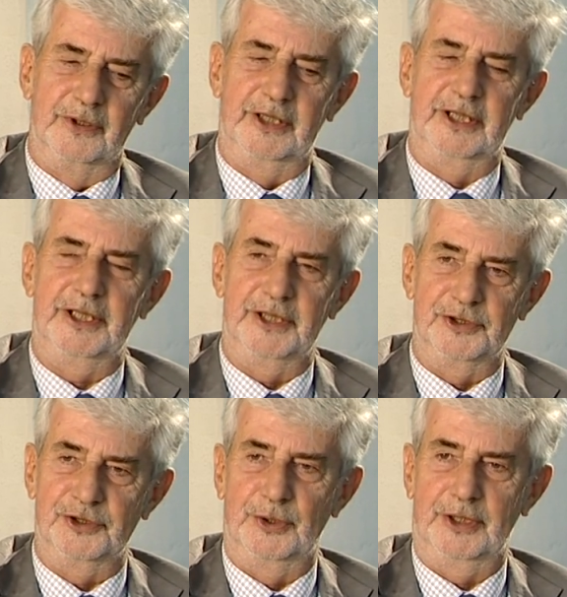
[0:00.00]
key
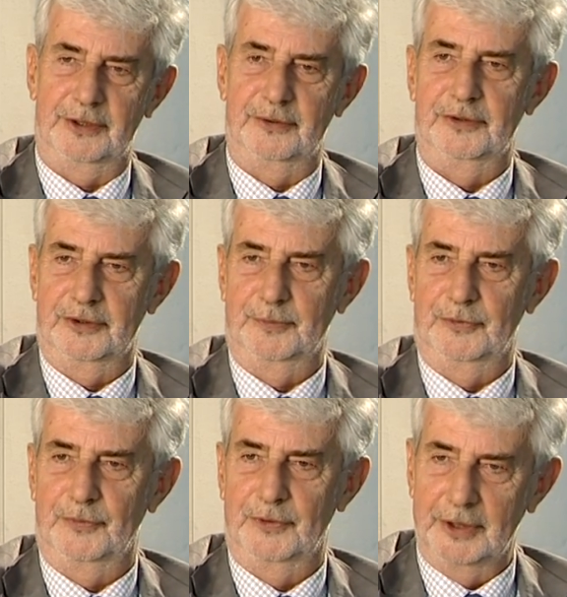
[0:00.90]
issue here in terms
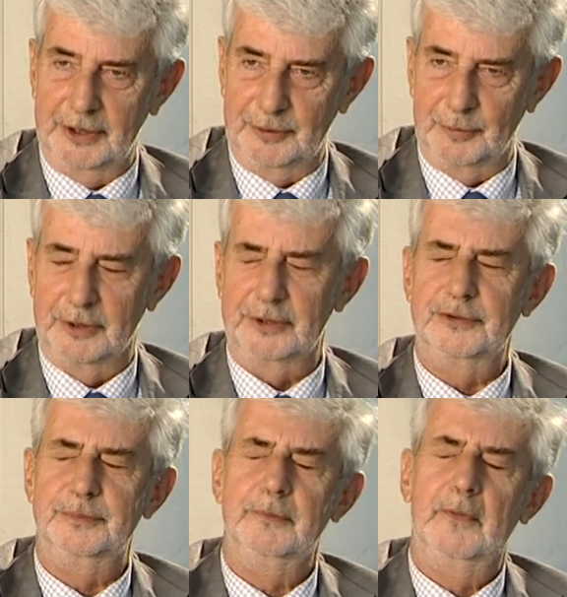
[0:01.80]
of the database.